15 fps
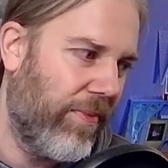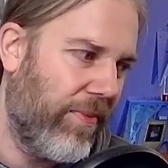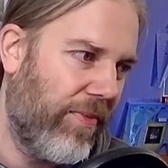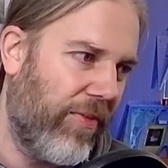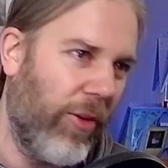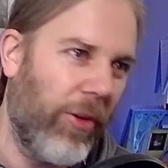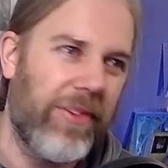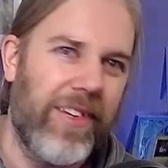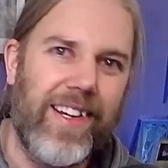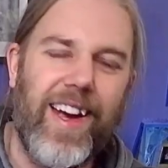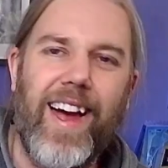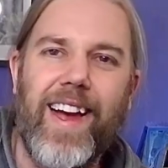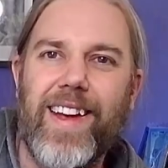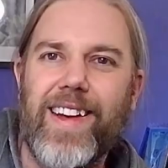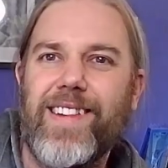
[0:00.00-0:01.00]

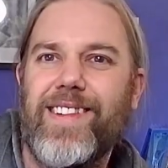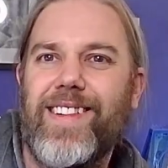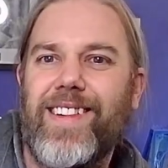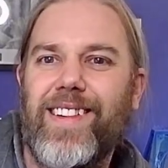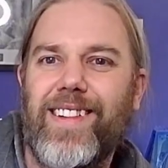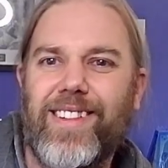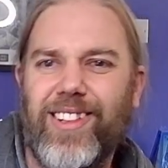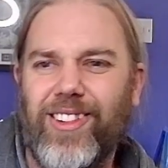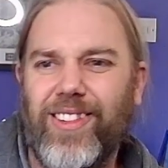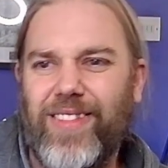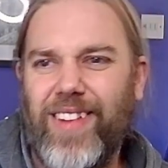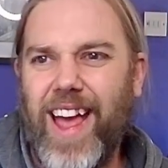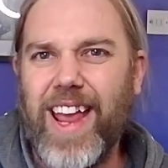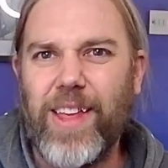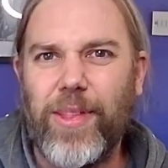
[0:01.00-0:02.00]
40k in sort
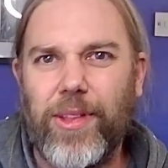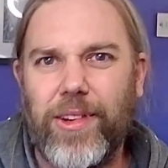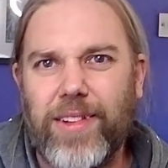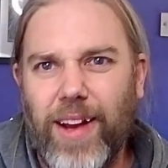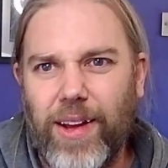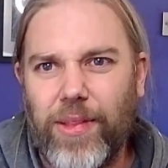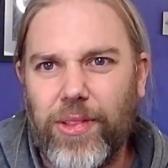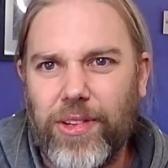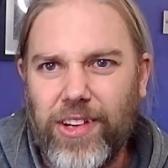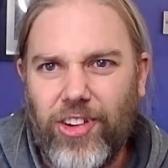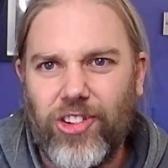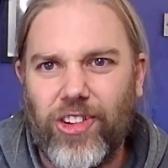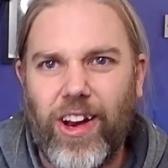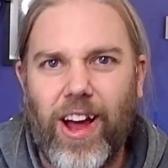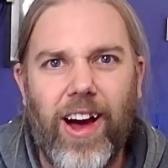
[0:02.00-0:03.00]
of 8th and 9th edition,